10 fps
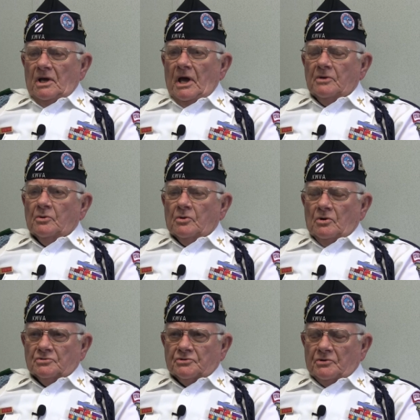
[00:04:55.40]

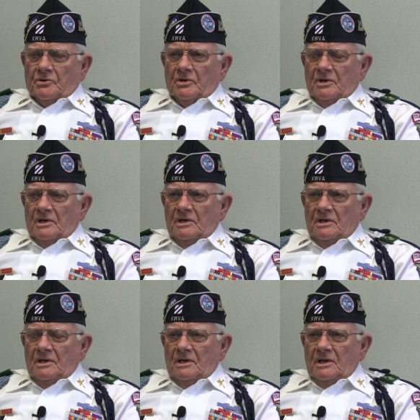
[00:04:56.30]
Agriculture.
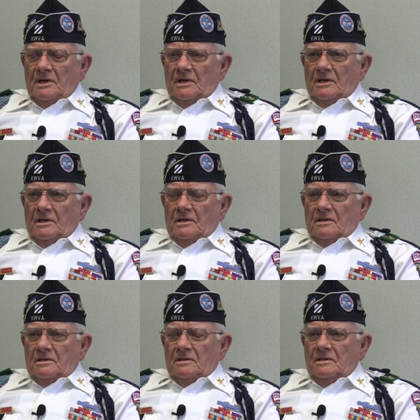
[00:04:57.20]
Oh.
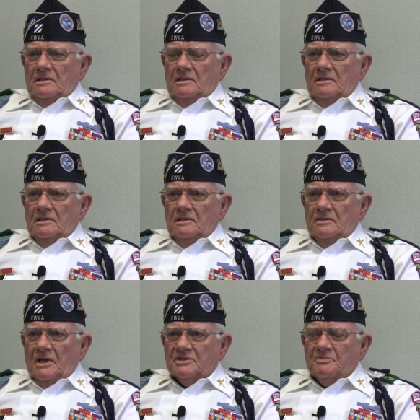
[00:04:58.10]

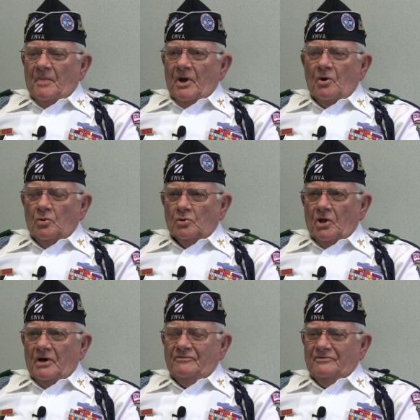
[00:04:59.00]
That's my whole
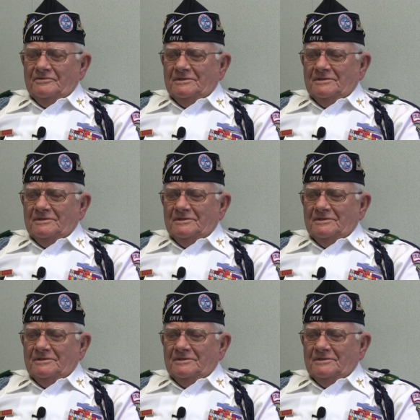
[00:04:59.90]
life.